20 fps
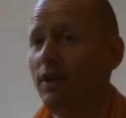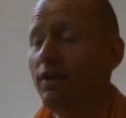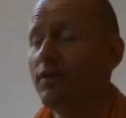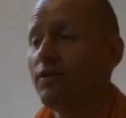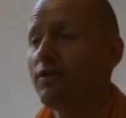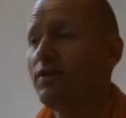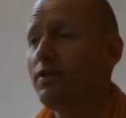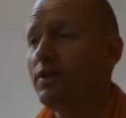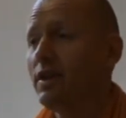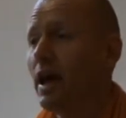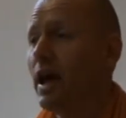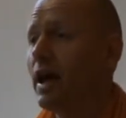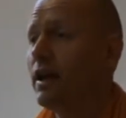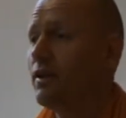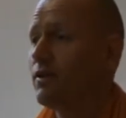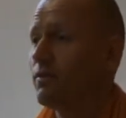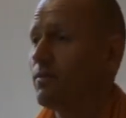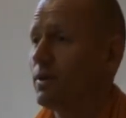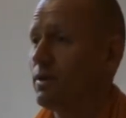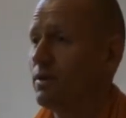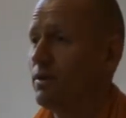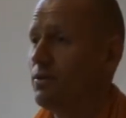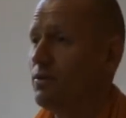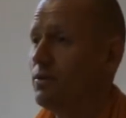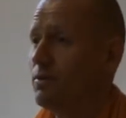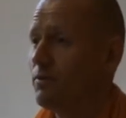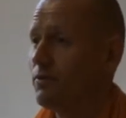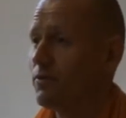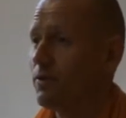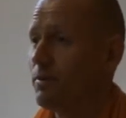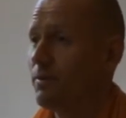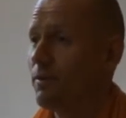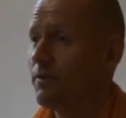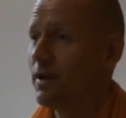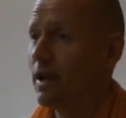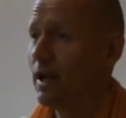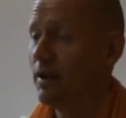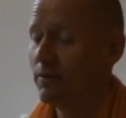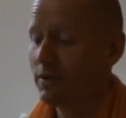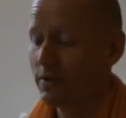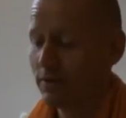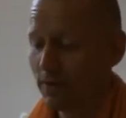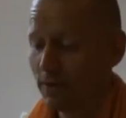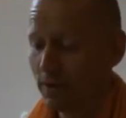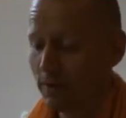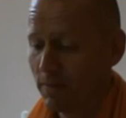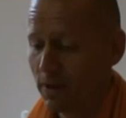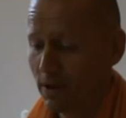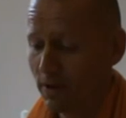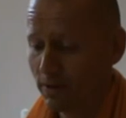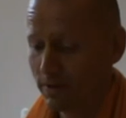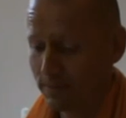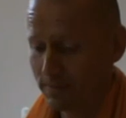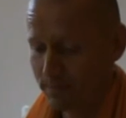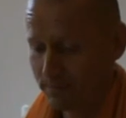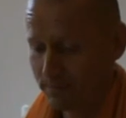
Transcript: So that is what the human form of life is all about.